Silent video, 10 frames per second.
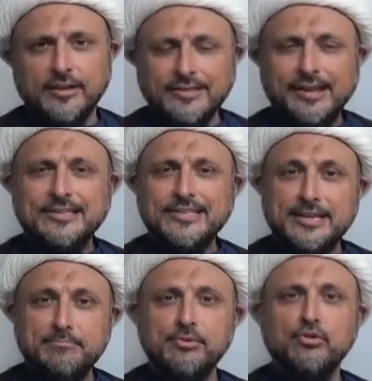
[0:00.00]
There is
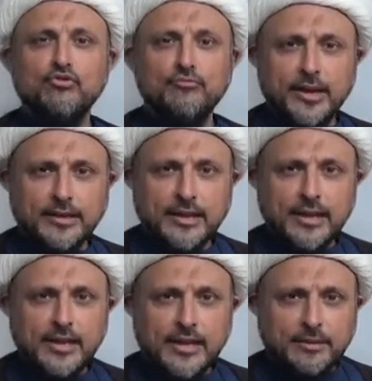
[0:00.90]
an improvement.
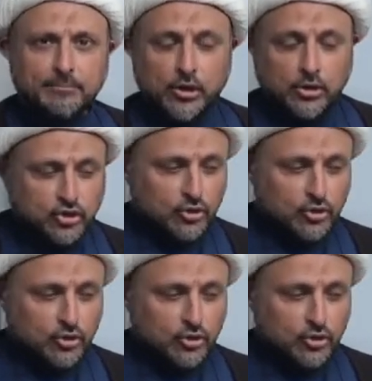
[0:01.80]
Because